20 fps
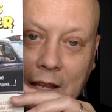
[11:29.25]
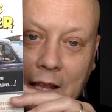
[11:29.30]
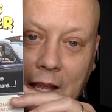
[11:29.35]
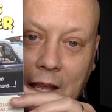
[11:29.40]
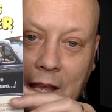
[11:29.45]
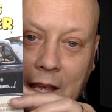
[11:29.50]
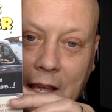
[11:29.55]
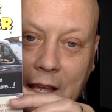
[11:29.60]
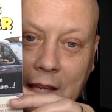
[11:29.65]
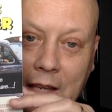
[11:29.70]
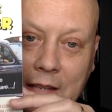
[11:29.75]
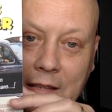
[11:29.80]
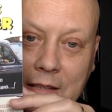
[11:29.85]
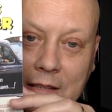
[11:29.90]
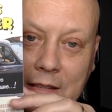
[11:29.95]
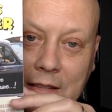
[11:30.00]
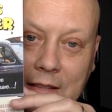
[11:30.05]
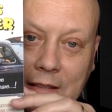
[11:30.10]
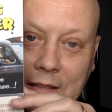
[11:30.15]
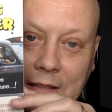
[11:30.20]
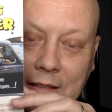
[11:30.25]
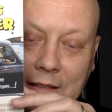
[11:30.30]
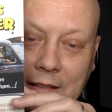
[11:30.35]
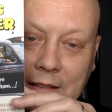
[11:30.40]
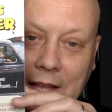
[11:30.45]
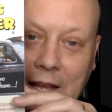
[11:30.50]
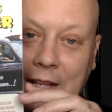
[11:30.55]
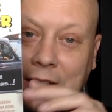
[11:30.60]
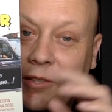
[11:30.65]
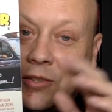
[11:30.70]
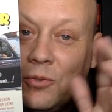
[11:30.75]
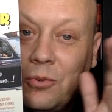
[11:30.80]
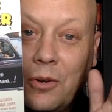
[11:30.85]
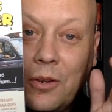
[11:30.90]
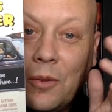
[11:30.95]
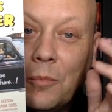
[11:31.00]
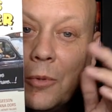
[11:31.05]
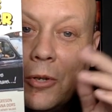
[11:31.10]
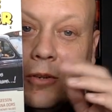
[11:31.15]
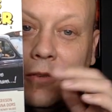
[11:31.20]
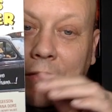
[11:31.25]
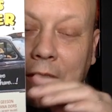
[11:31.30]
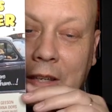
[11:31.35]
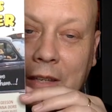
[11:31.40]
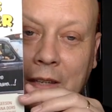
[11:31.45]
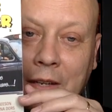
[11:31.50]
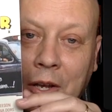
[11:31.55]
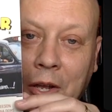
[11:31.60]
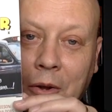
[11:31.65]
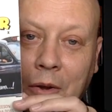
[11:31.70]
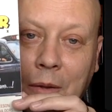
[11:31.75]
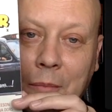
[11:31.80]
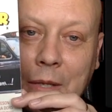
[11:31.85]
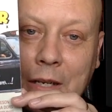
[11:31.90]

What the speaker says: And that's sort of the movie, you know?